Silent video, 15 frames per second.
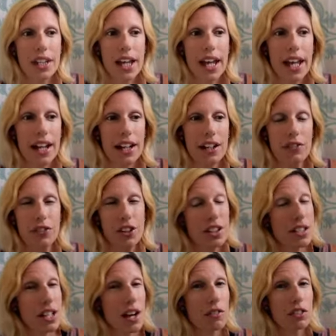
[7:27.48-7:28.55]
And if you
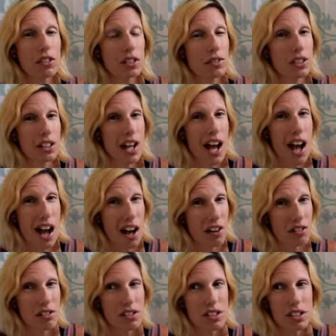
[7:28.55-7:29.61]
guys ever lived in a
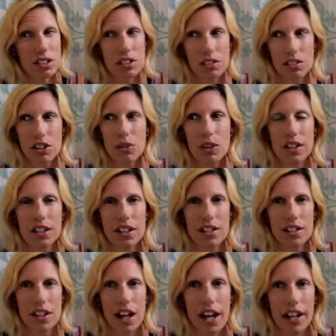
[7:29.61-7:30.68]
house, you know what
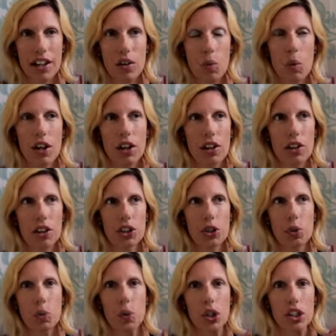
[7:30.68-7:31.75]
that's like, where
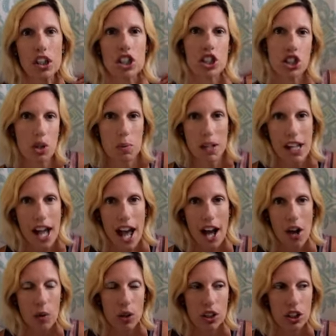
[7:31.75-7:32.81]
you work so many
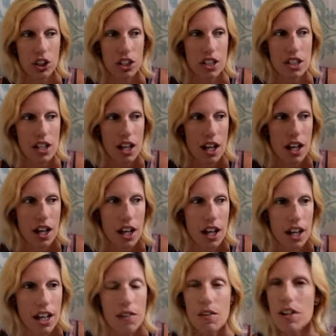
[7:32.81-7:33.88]
hours,
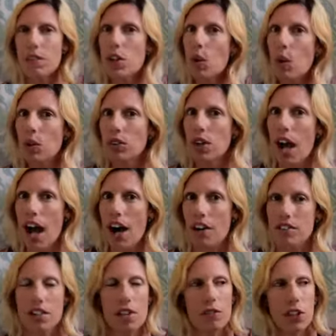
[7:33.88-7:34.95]
even if you own the
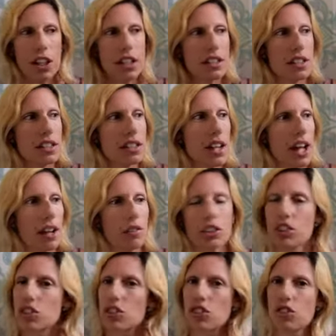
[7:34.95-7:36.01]
house, I feel like it's the same,
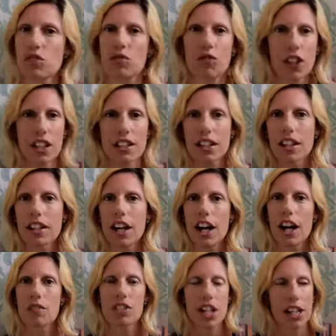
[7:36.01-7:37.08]
because you're fixing it
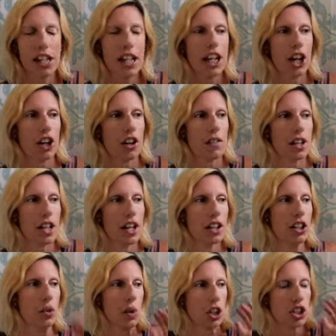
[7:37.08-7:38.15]
up, taking care of
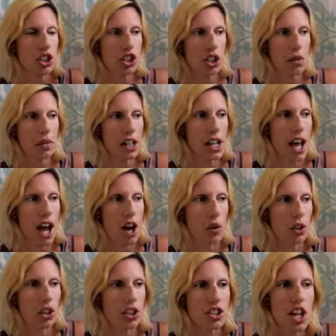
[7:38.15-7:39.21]
it, you work so many
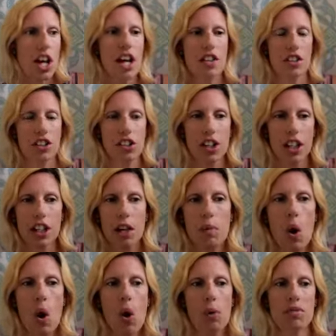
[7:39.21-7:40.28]
hours, then you gotta come
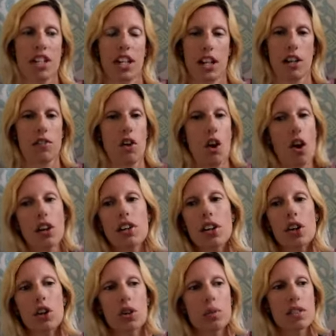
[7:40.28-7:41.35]
home, take care of all the
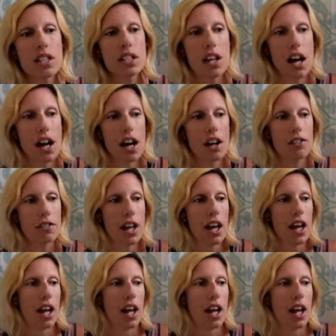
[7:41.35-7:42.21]
home stuff,